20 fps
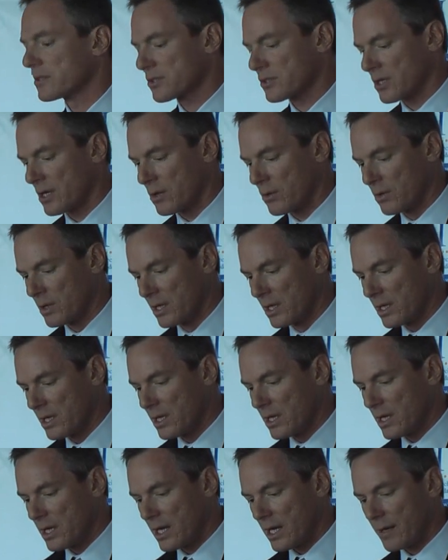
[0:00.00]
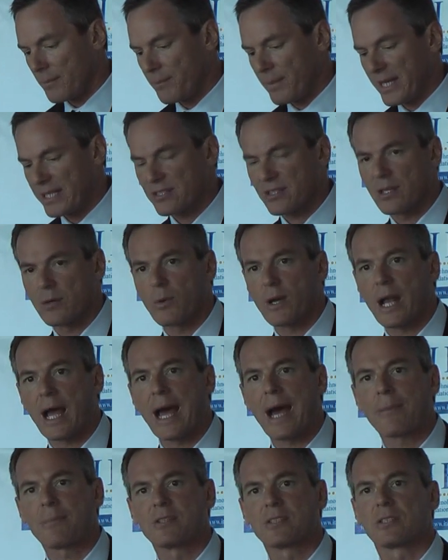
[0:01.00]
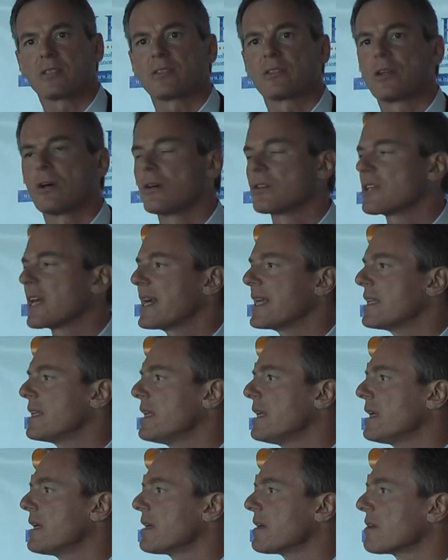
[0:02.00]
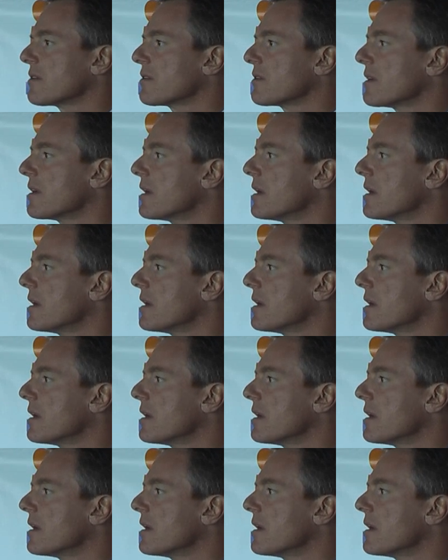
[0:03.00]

So basically what happens is those ideas